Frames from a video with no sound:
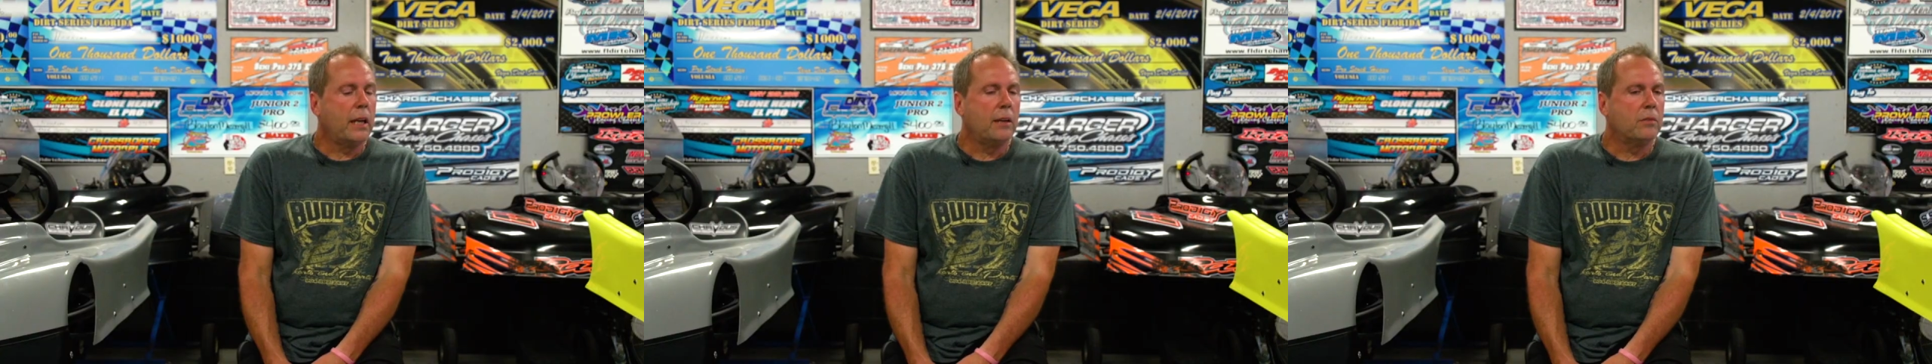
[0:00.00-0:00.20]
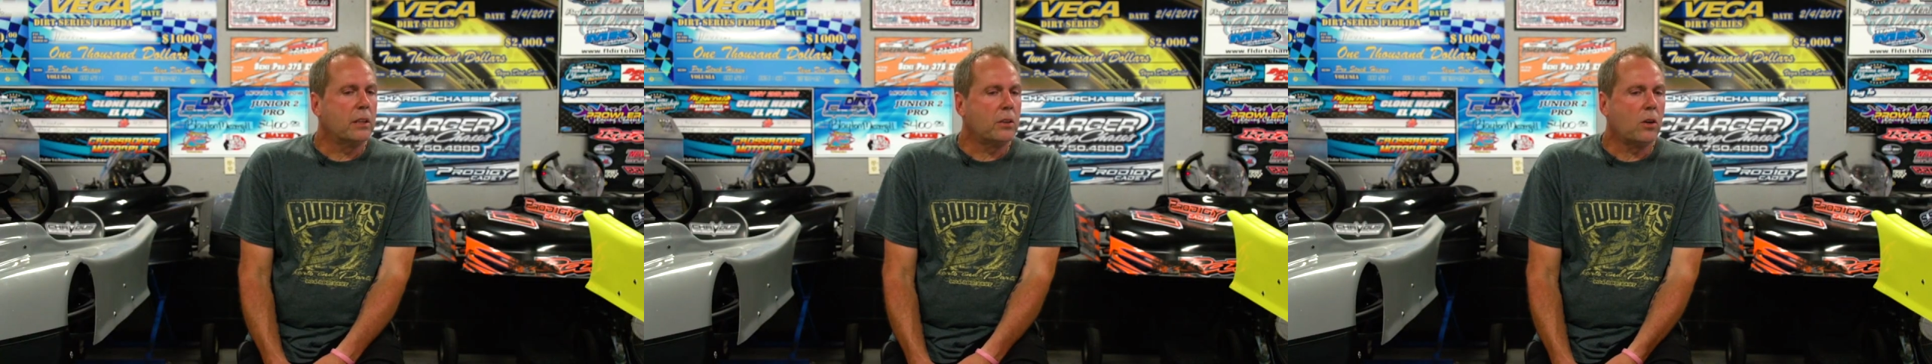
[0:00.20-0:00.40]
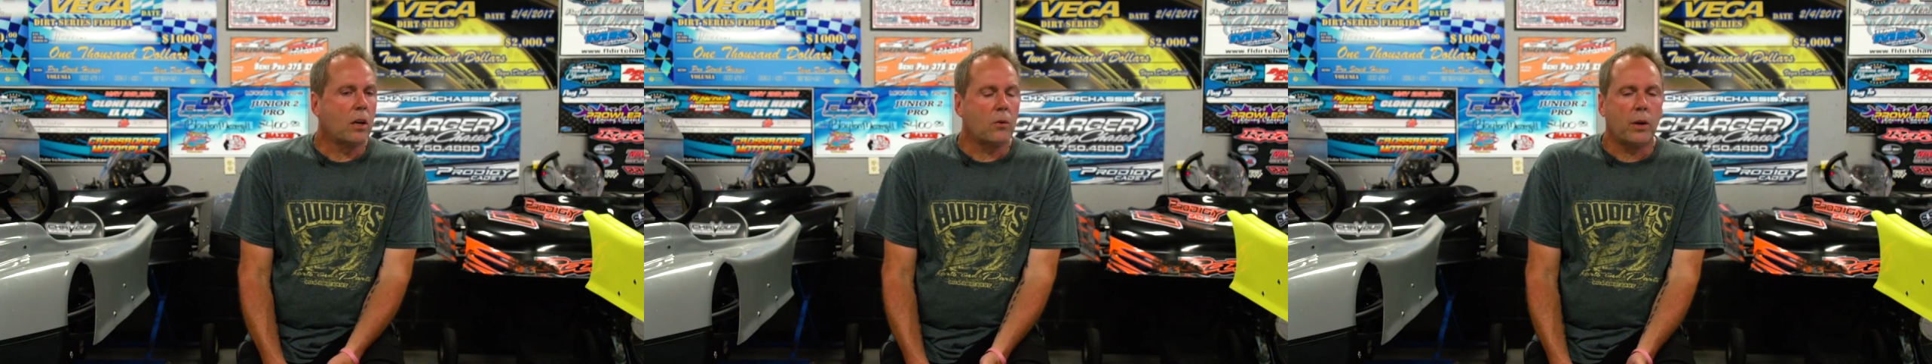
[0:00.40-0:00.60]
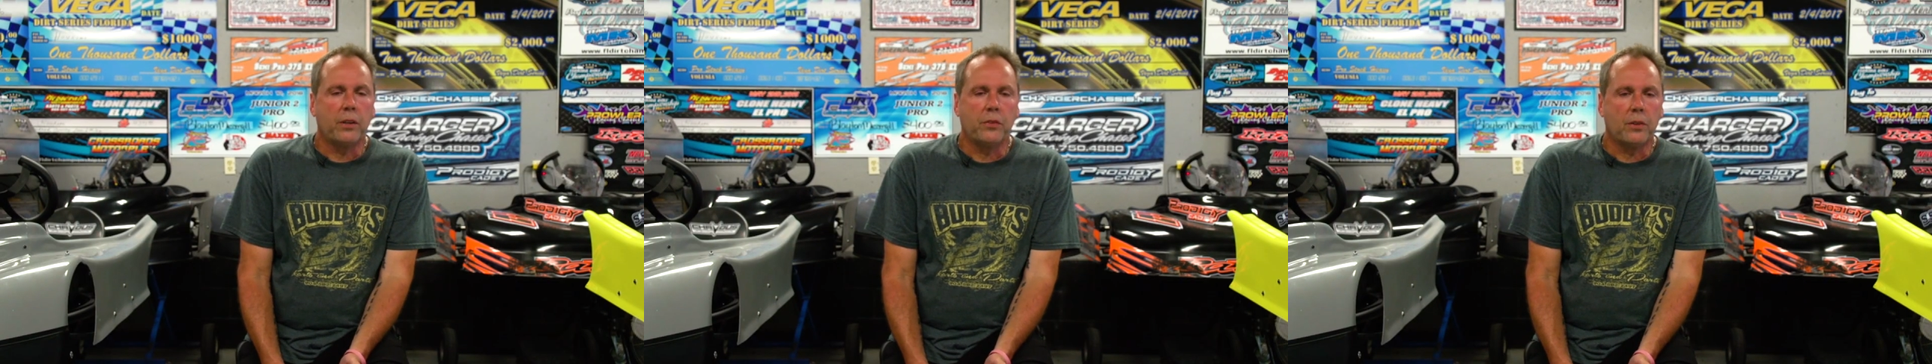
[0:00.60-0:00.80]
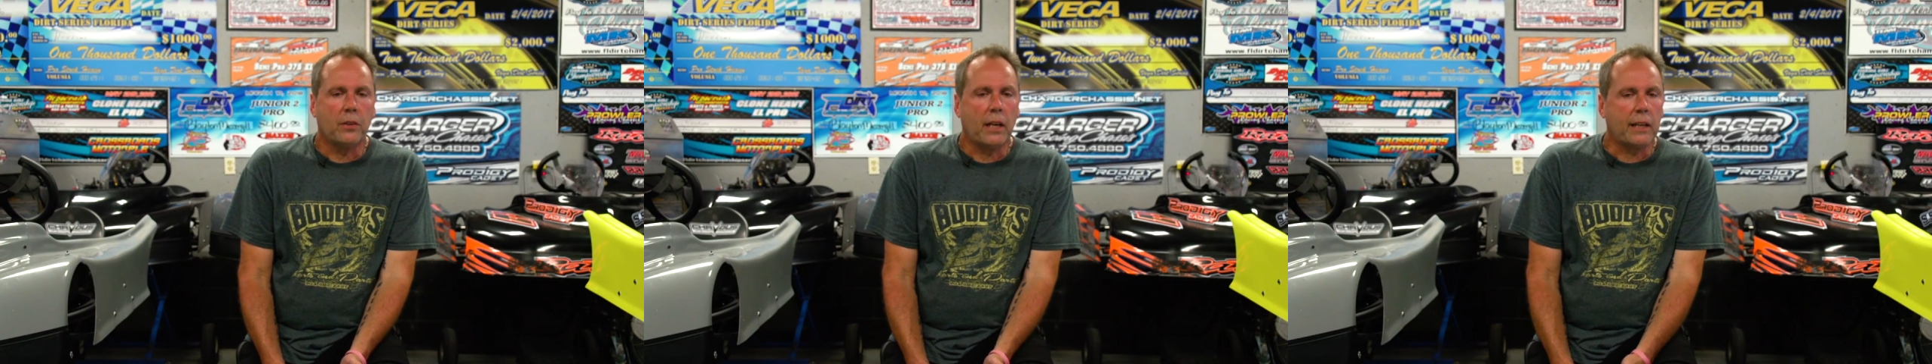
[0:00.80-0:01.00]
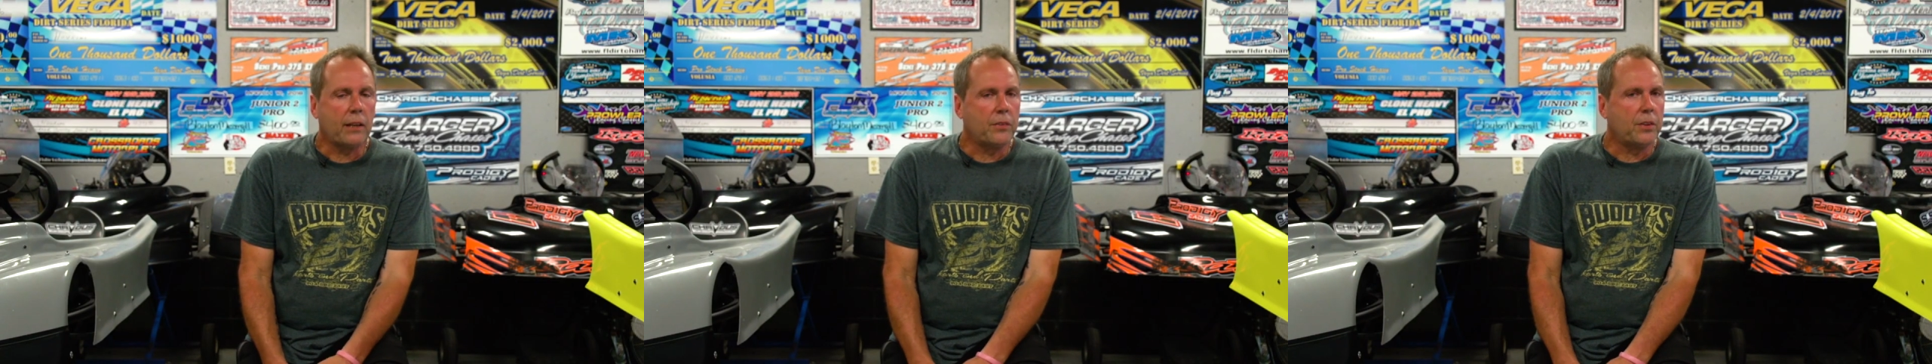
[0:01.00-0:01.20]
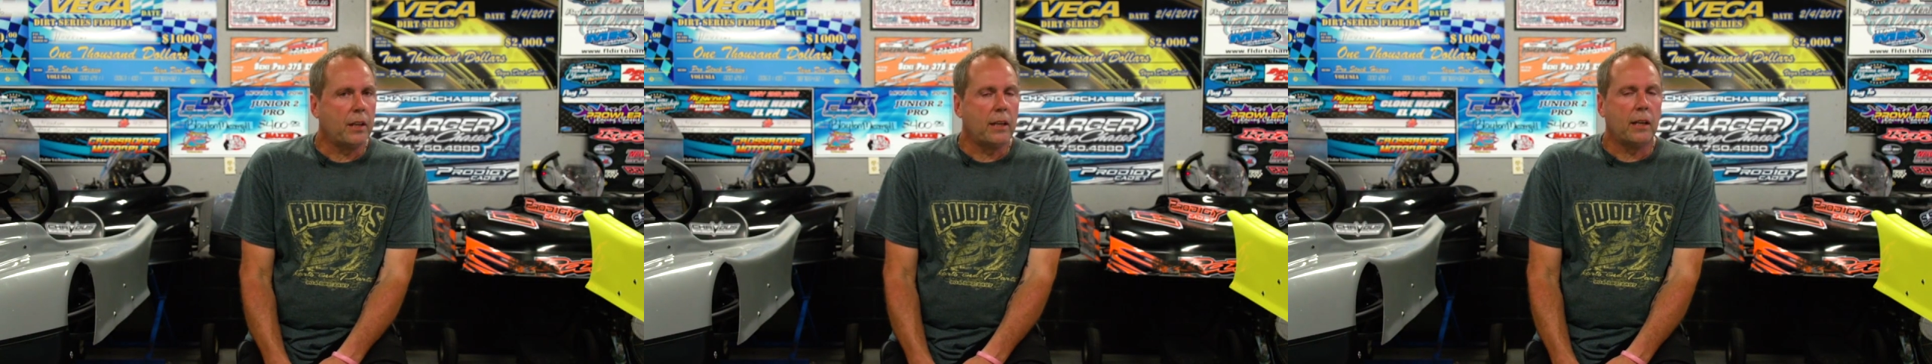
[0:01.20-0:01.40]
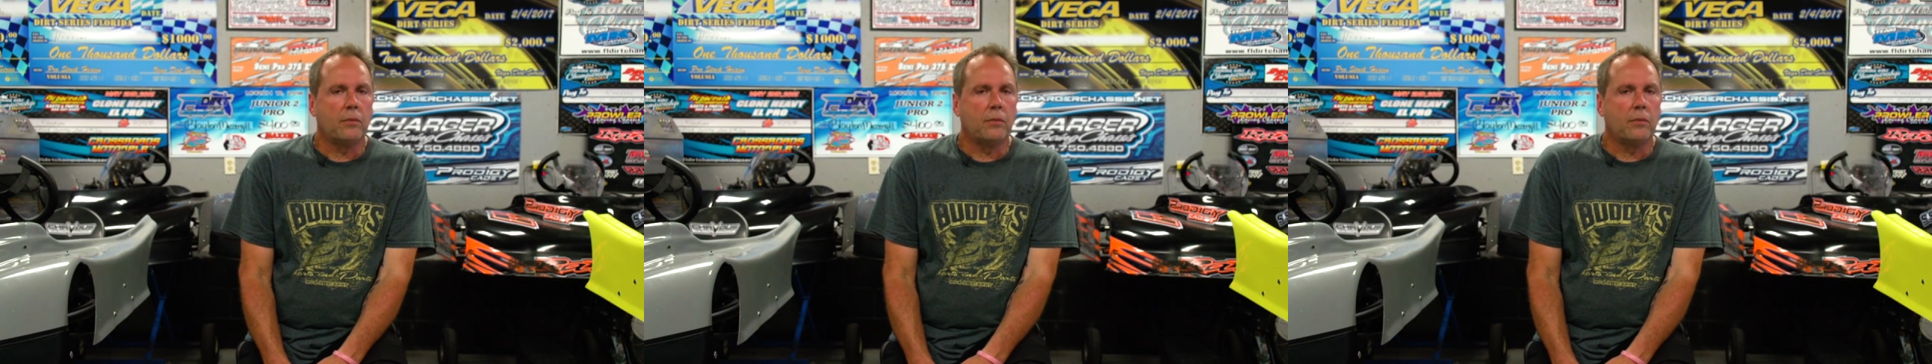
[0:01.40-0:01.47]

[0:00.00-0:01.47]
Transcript: Every kart racing, like I said,